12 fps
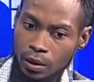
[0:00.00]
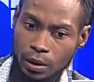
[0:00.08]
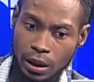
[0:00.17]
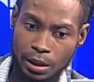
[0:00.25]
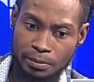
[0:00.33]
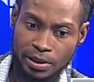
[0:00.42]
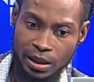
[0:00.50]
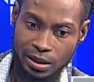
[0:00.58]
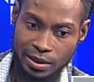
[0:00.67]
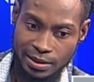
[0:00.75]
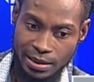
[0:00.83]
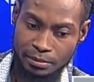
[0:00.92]
all appear
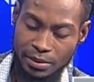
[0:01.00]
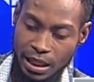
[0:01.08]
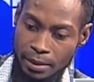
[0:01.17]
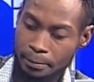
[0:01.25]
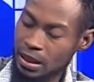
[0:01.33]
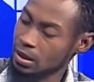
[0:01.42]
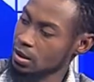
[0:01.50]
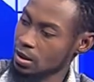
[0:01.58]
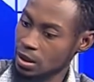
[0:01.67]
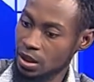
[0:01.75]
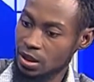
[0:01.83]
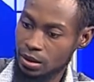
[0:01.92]
at the same time, but
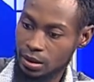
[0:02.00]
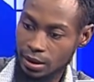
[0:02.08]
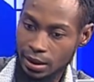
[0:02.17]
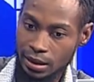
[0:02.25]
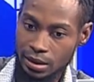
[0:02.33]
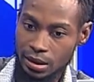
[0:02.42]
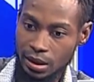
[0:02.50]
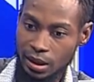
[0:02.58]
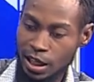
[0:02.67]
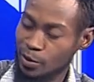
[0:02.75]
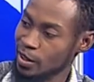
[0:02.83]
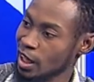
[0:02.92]
think that uh,
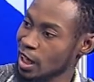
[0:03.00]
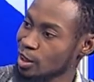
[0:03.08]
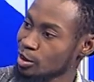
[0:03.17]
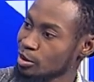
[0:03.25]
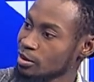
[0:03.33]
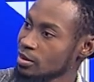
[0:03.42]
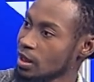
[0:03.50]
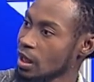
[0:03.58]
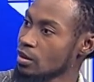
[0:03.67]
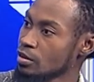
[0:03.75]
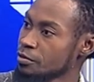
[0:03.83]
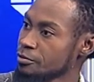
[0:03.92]
now they are
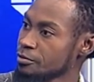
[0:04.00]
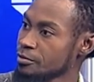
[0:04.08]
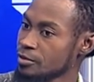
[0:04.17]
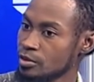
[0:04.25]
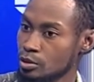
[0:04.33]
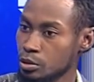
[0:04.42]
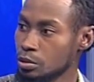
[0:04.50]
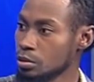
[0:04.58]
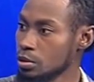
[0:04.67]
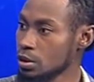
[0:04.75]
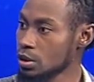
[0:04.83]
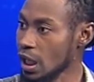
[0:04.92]
kind of
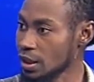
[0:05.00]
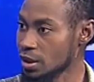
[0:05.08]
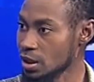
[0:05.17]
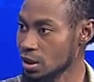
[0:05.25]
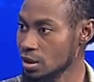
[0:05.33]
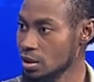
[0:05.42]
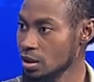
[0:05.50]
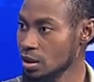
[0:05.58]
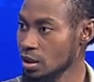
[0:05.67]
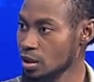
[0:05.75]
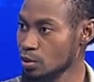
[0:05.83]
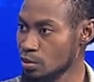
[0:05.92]
two charges
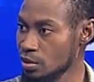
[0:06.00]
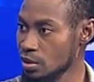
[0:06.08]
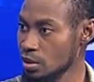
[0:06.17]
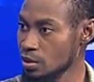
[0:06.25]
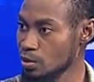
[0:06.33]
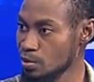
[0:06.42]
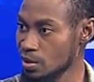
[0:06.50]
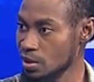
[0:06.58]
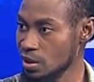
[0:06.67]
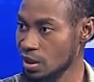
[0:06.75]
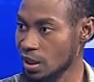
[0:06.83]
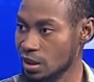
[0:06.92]
you would you would
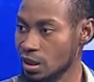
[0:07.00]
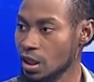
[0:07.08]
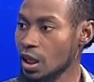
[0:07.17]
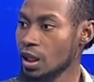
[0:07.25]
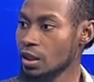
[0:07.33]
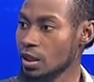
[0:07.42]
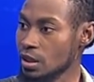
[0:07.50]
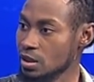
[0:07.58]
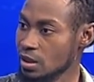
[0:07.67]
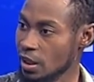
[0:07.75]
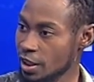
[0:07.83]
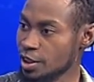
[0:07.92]
see that there
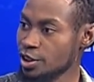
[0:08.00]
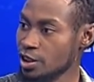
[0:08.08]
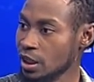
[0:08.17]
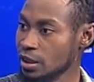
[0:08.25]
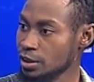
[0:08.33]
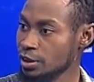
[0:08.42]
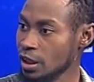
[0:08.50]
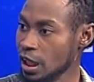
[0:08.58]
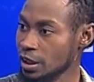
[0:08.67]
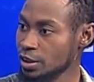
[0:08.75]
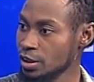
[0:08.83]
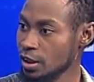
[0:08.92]
is the initial
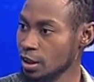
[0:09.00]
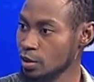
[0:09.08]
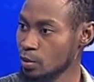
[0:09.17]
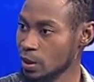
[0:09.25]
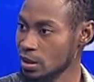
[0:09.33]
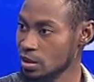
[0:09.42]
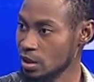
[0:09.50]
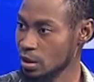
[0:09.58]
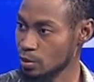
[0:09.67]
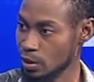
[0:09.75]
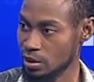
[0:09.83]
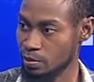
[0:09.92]
charge that mm -hmm. was
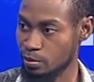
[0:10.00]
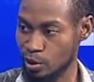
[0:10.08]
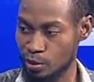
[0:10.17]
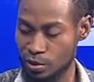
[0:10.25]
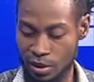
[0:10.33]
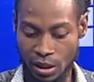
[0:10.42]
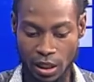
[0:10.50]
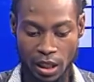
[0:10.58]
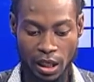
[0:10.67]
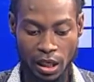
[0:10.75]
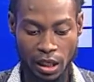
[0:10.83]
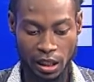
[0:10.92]
that was brought.
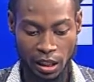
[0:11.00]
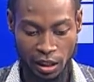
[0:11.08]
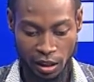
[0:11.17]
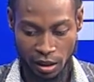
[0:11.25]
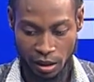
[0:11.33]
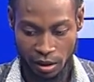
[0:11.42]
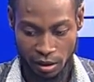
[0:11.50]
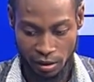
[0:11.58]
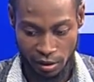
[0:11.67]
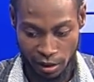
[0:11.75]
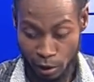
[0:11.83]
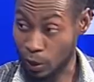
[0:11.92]
Uh,
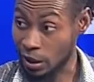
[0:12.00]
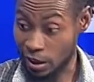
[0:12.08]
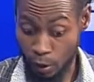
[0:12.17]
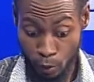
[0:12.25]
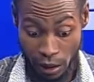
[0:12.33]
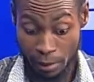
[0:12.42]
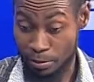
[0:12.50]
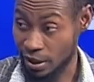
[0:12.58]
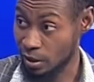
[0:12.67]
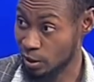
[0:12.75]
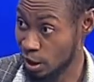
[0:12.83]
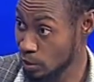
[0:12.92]
that one they will
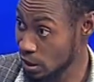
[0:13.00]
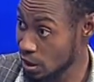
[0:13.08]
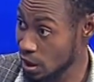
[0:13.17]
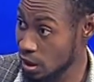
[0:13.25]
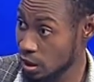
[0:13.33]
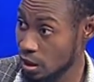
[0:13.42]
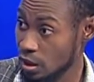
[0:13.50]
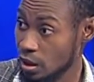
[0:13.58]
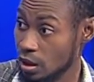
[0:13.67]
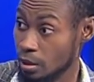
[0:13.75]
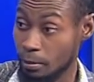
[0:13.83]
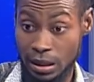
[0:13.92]
appear on the 20th,
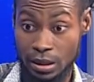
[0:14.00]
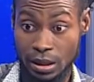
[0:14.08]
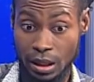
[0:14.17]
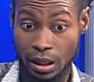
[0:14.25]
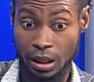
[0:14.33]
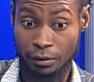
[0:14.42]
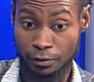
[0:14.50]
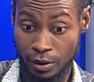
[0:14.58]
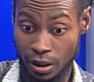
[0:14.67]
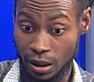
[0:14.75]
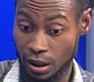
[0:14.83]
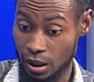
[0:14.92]
but uh,
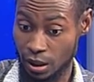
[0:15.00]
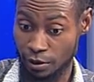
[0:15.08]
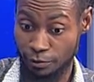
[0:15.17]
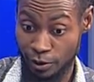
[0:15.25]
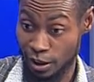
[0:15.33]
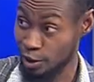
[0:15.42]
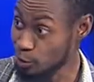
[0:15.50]
for the for the